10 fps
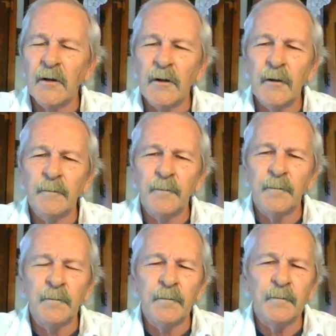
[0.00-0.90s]

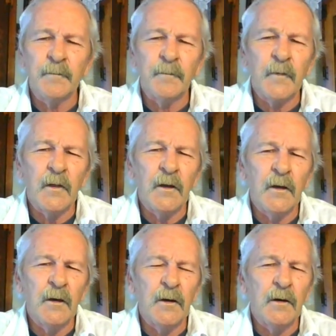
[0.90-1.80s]

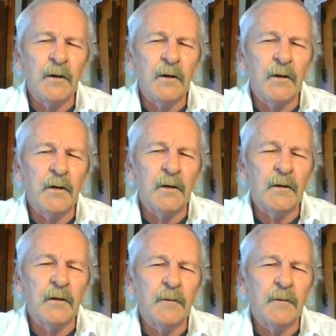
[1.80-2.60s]
(silence)